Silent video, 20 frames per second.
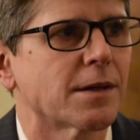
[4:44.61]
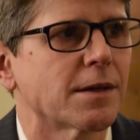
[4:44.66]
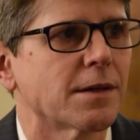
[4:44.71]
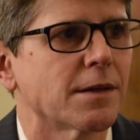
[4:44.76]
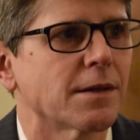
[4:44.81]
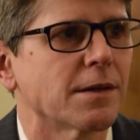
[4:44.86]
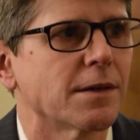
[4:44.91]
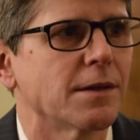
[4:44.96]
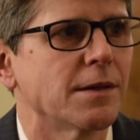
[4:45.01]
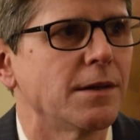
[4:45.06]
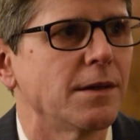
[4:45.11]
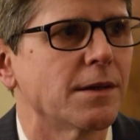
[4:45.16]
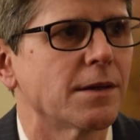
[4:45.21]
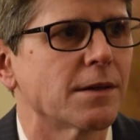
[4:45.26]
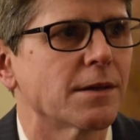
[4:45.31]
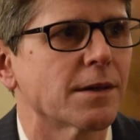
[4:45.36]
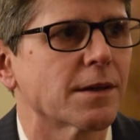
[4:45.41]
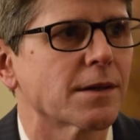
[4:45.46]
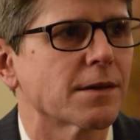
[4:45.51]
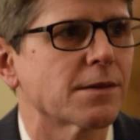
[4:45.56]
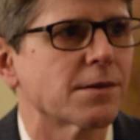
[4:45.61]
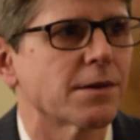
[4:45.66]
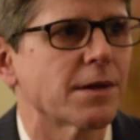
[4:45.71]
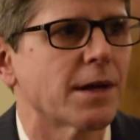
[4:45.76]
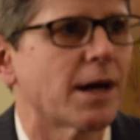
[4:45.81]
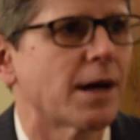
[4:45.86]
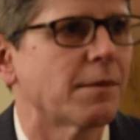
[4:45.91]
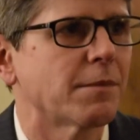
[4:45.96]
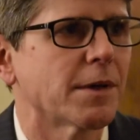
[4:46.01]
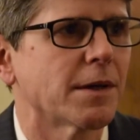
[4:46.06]
a
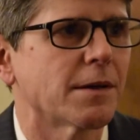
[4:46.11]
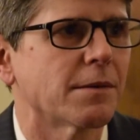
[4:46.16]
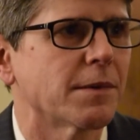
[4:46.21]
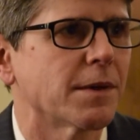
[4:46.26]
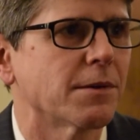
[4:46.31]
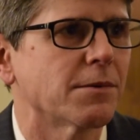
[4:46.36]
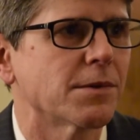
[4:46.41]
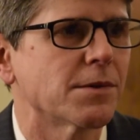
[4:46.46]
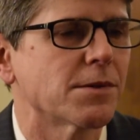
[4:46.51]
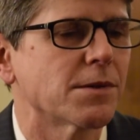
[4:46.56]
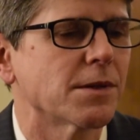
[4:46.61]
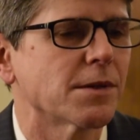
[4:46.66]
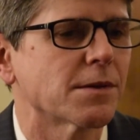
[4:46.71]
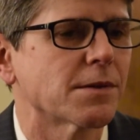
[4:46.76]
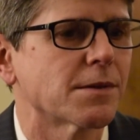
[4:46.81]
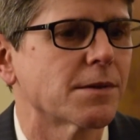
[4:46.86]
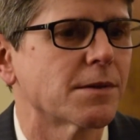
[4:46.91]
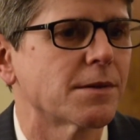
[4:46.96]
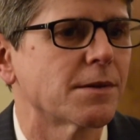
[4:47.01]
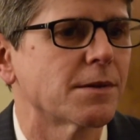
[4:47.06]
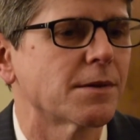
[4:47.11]
tsunami. I mean, it was just